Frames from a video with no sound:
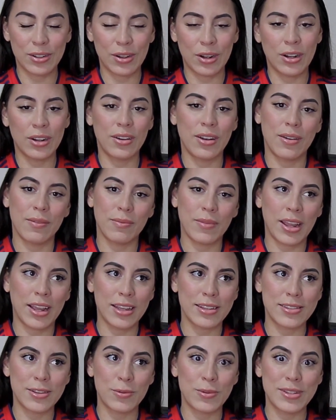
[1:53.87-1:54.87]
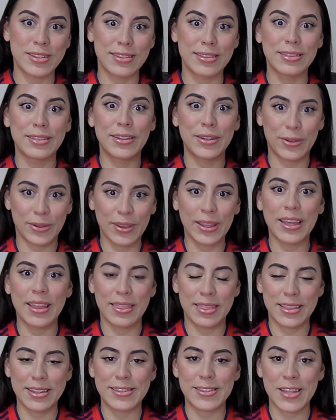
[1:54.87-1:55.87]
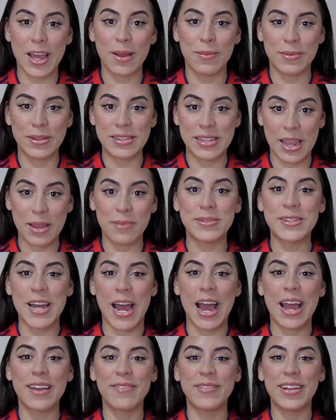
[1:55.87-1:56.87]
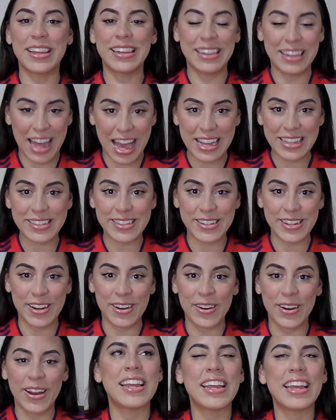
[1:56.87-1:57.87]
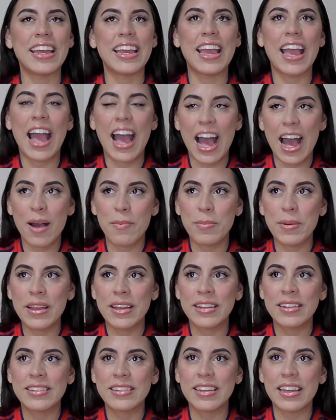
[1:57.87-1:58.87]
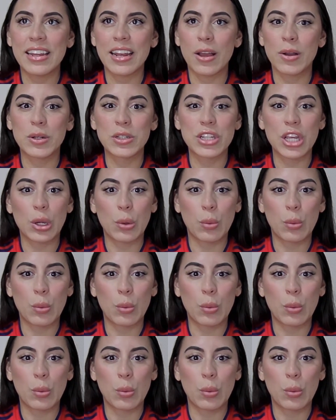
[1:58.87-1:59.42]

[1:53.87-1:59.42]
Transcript: or I guess it was literally this same same time last year. It happened, and I was like,